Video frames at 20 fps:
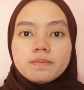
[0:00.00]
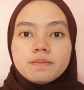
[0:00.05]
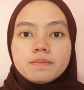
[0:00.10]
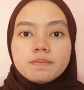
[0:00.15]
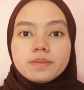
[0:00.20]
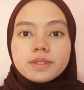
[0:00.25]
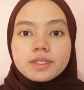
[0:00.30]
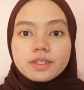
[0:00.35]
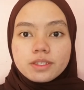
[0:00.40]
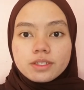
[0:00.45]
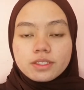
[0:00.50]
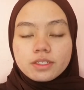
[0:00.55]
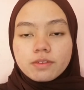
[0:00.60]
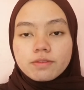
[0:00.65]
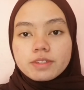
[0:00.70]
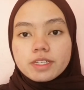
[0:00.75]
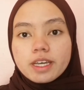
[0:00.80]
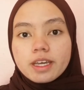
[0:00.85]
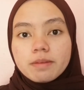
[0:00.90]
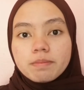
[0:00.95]
Because of
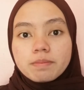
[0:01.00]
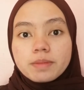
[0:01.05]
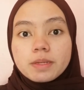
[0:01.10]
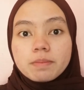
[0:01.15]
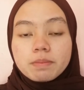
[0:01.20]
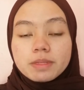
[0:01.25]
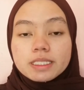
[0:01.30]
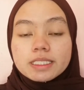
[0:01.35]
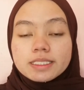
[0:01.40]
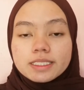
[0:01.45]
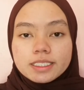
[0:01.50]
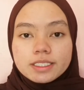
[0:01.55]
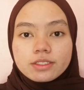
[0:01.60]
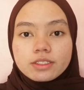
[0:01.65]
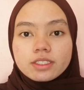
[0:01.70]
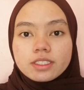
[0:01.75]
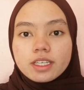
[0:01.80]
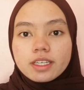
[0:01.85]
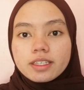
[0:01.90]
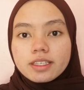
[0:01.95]
that, people need to
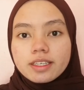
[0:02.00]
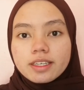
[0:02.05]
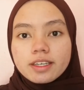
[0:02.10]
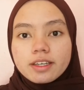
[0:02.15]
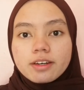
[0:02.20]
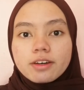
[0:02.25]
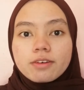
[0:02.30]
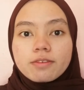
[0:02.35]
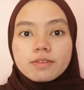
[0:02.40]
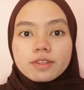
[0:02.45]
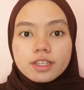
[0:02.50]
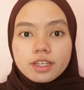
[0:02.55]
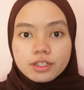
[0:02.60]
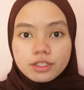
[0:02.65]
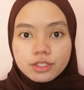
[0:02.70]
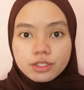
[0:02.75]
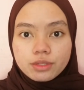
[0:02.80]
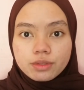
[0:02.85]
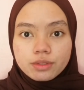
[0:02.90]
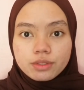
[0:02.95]
take care of their
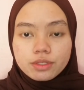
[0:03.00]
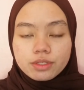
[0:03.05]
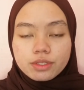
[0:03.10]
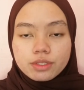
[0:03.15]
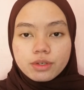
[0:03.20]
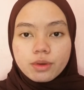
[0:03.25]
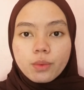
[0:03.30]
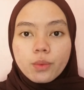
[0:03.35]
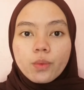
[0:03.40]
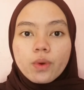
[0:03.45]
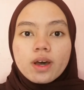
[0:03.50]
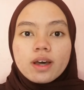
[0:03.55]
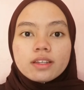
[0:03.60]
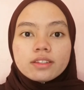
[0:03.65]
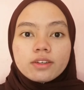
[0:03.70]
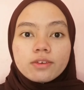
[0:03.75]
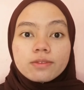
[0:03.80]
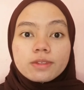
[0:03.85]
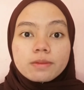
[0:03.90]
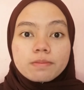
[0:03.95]
shoes. One
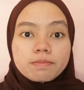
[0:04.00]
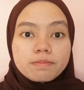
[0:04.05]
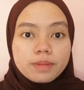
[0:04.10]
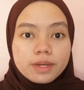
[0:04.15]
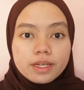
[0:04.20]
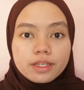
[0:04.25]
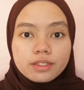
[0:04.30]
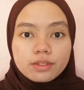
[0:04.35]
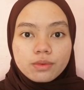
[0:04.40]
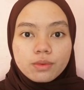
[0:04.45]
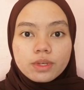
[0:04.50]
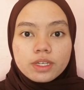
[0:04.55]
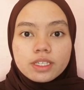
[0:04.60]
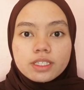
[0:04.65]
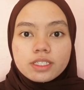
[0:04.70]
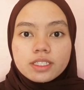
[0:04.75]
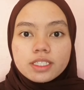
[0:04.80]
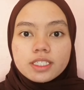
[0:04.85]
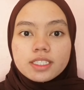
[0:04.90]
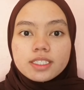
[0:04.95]
of the best
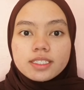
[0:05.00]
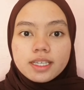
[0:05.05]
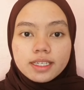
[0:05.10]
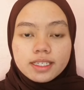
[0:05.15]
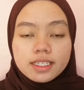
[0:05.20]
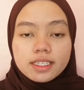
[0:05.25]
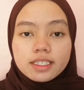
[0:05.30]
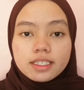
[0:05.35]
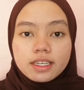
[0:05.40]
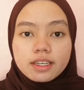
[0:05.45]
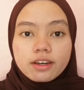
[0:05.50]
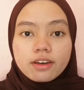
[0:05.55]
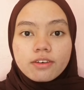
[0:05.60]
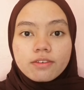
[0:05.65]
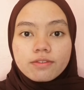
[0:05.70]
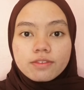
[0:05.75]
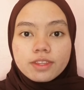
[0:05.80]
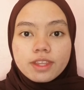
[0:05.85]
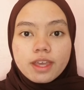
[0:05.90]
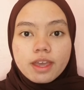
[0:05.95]
ways in taking care of
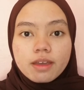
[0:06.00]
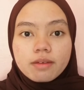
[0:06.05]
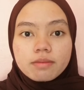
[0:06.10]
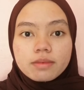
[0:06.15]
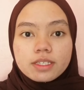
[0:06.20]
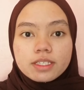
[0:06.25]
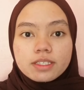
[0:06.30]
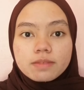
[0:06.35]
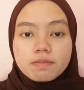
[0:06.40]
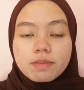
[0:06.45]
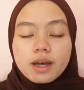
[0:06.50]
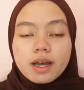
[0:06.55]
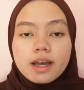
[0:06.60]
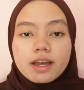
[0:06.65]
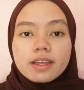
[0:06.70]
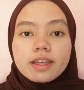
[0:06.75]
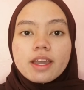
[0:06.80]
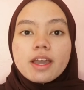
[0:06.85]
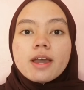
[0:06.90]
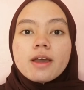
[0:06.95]
them is by
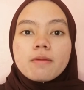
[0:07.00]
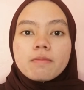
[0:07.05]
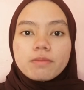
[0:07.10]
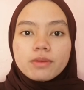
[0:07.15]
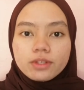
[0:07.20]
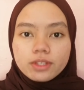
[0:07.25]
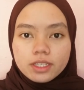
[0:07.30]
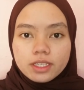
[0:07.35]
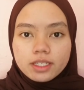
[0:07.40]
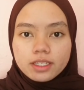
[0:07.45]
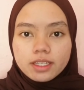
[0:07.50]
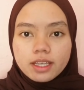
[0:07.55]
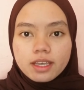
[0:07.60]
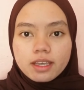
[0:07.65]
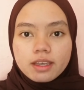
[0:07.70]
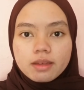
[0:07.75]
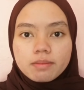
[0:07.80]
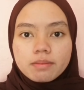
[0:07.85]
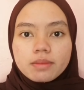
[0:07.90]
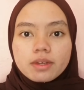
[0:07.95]
putting
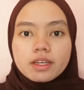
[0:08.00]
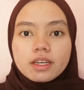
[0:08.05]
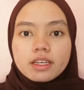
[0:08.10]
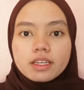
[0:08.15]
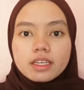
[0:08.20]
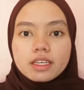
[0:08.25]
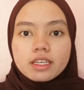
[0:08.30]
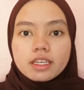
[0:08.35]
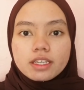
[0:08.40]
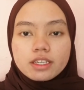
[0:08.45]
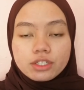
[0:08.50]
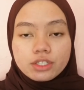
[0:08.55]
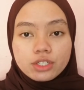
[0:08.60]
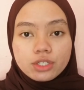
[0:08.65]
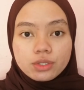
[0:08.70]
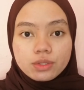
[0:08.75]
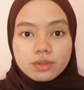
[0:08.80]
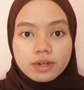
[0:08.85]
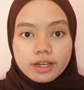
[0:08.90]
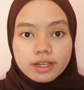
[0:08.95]
them in the
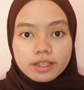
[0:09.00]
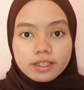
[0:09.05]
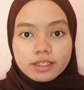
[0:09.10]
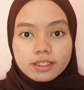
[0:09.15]
shoe rack.